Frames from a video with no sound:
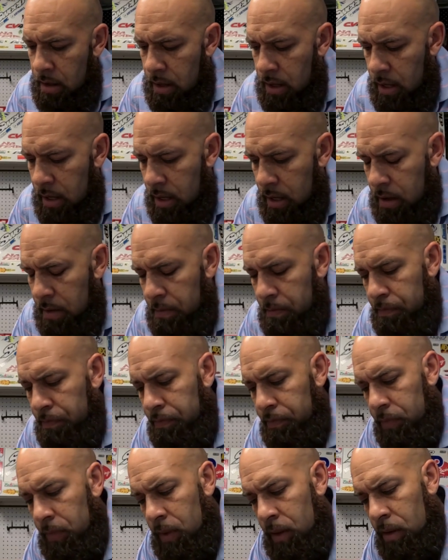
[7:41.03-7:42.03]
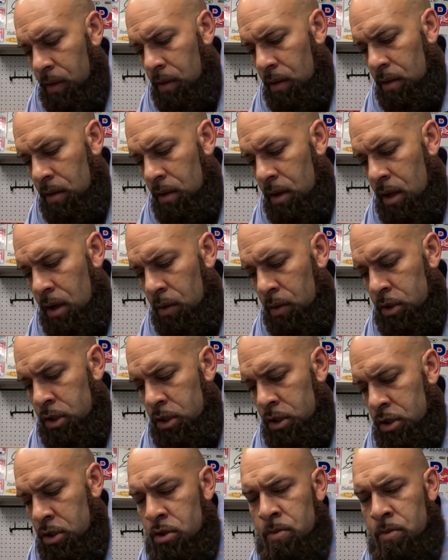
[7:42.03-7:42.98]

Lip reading: You know, it's just a